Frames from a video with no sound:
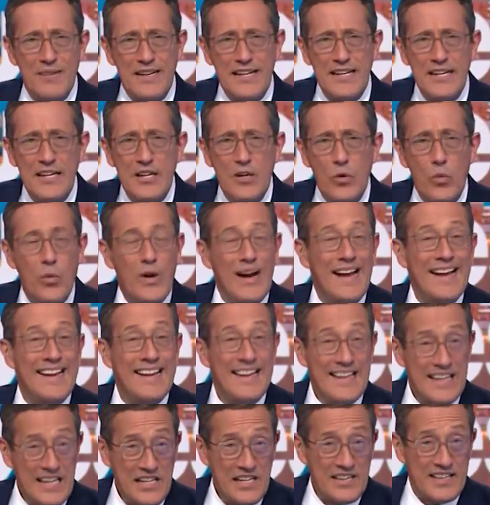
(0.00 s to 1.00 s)
me where
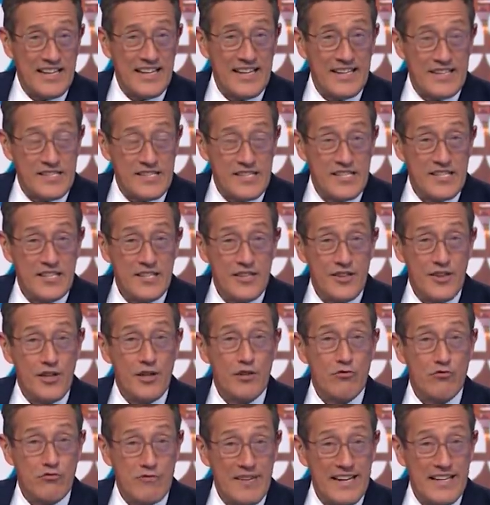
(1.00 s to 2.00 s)
he thinks the
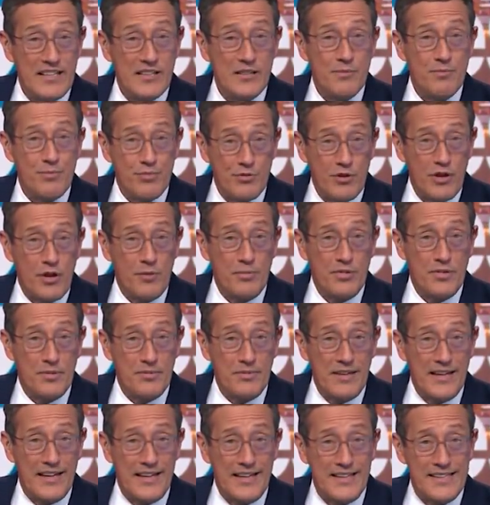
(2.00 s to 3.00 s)
real problem
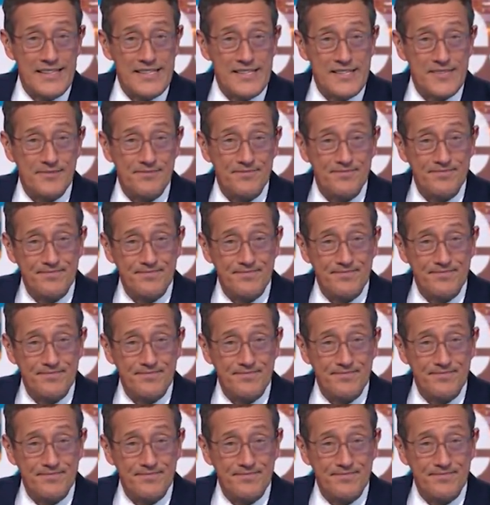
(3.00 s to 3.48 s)
lies.